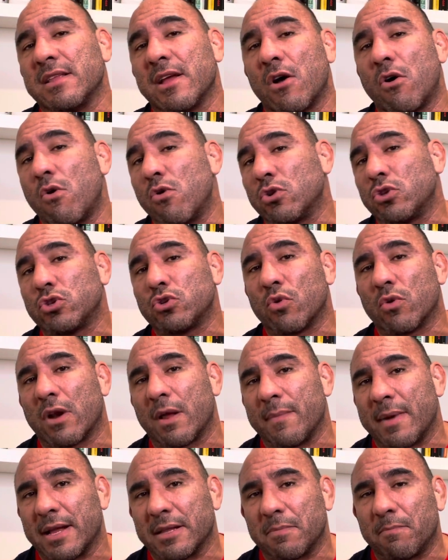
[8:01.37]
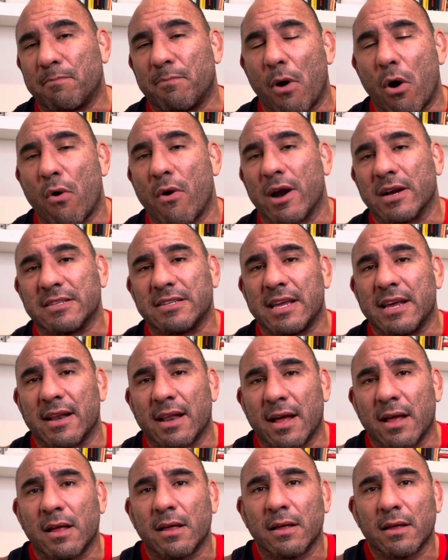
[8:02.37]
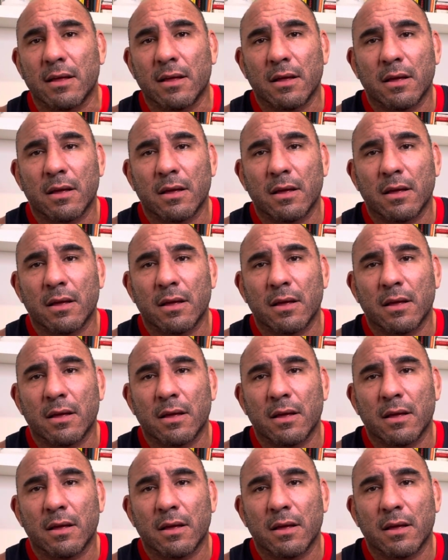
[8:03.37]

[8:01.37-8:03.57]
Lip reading: the whole tournament, Paul Ardila,